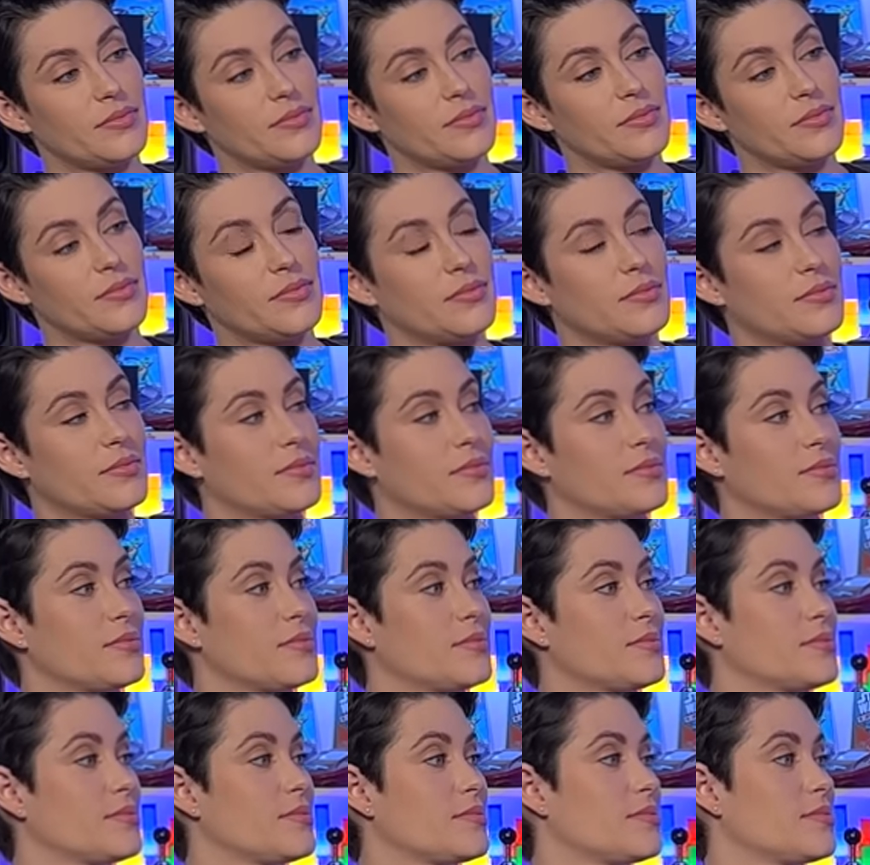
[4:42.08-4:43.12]

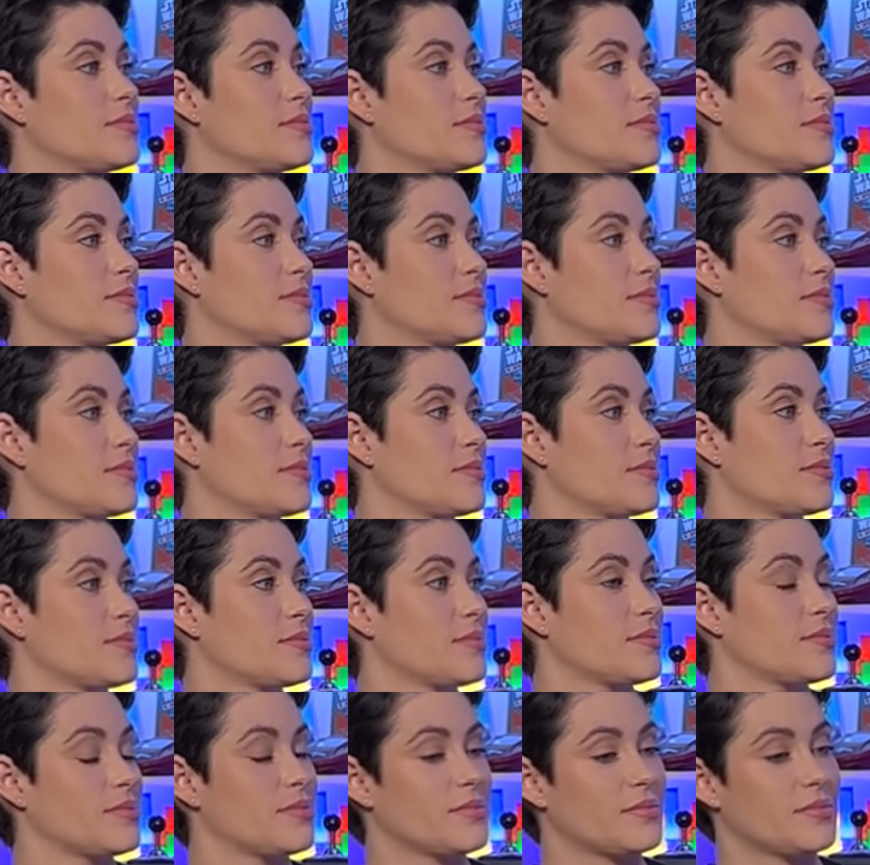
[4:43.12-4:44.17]

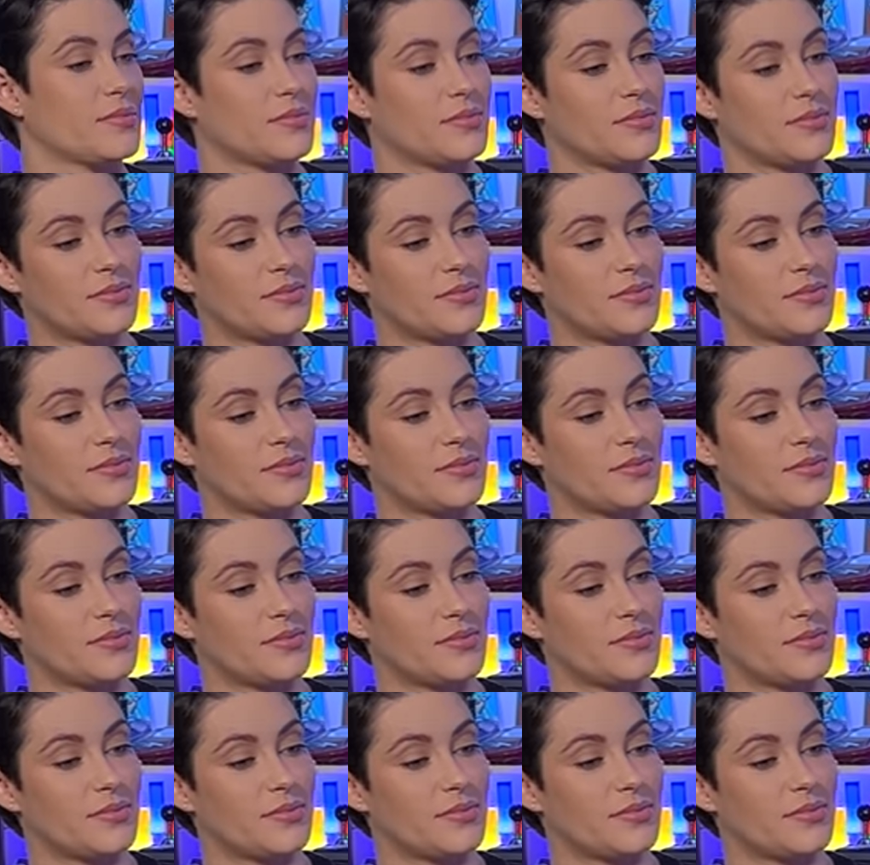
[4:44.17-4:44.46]
(silent)